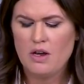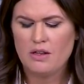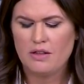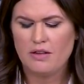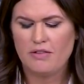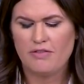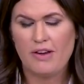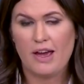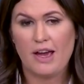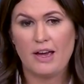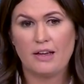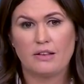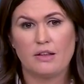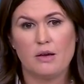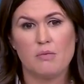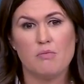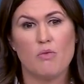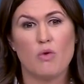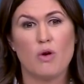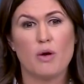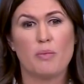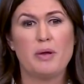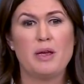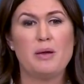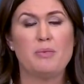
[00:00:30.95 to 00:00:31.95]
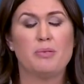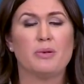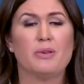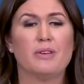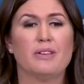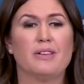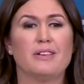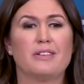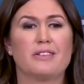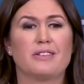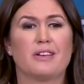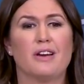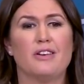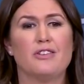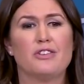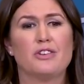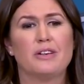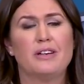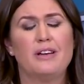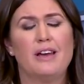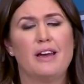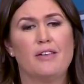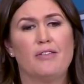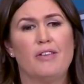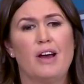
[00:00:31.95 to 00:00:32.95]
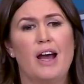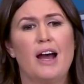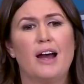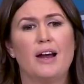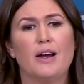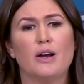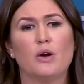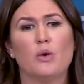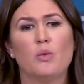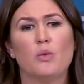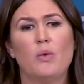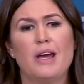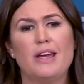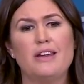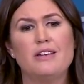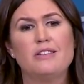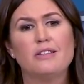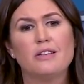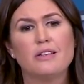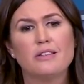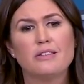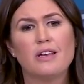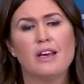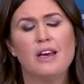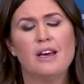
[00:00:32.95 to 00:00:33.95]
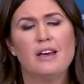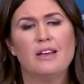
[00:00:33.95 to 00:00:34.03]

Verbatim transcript: the fact that more people in this country have higher wages